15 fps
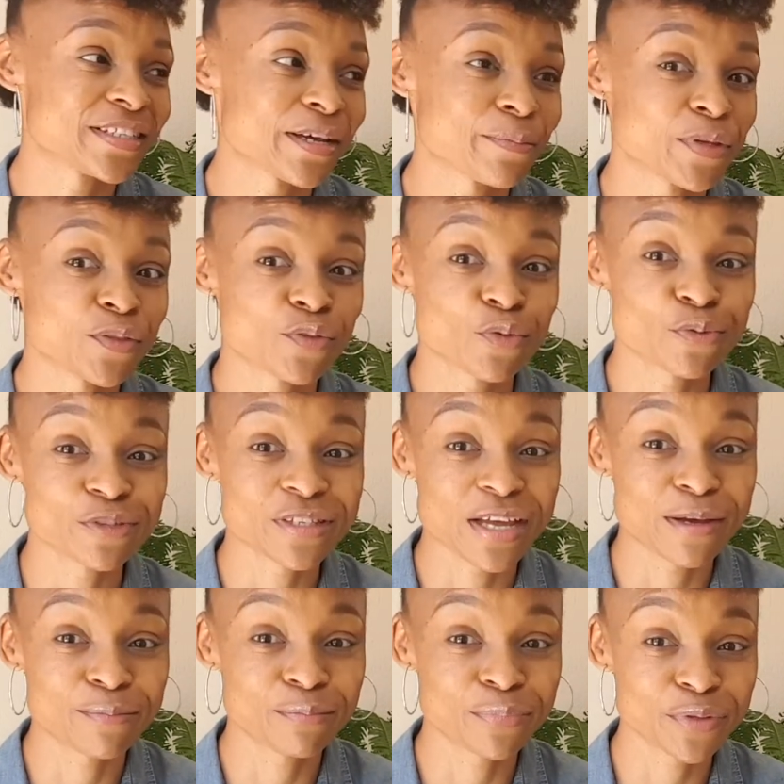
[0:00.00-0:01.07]
I mean, those
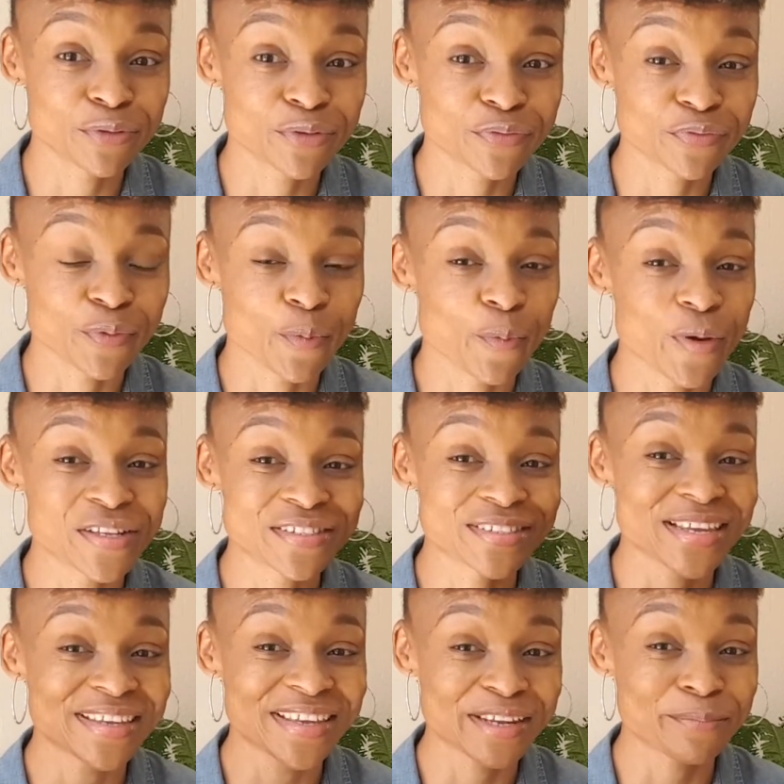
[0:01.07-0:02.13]
are beautiful. Once I
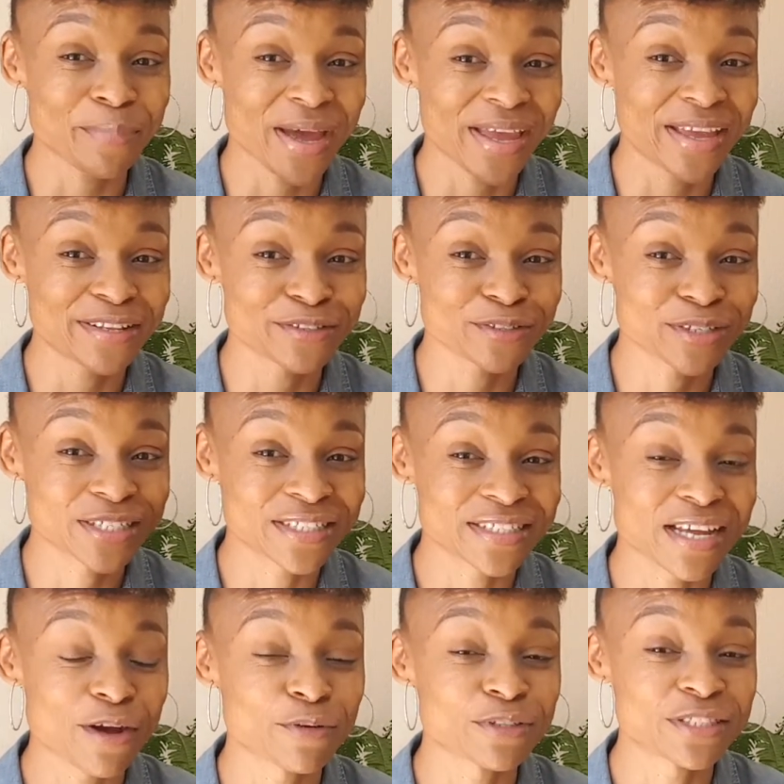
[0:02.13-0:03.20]
get my hands on it,
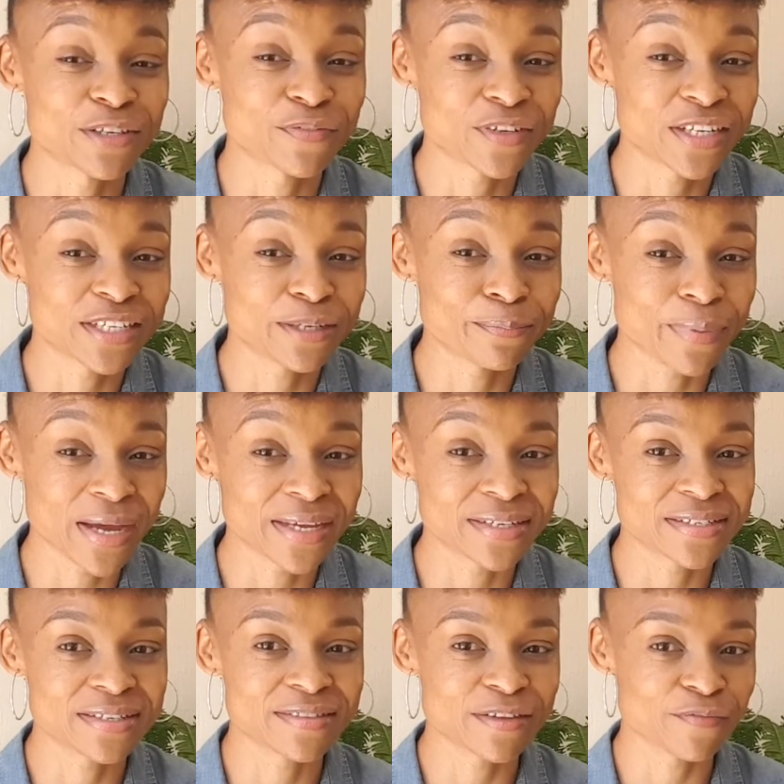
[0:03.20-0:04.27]
I'll definitely buy
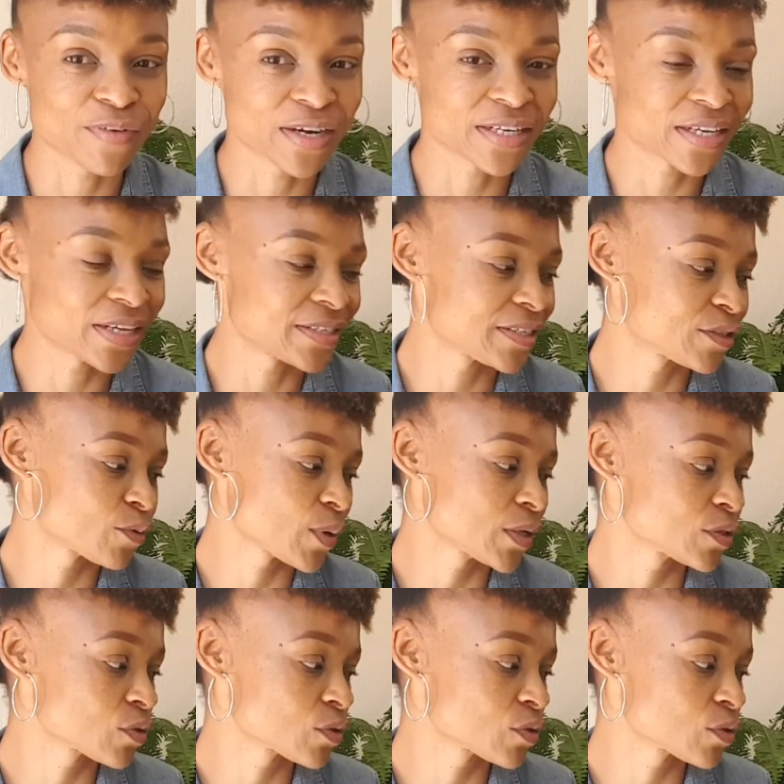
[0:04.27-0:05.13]
it, the variegated one.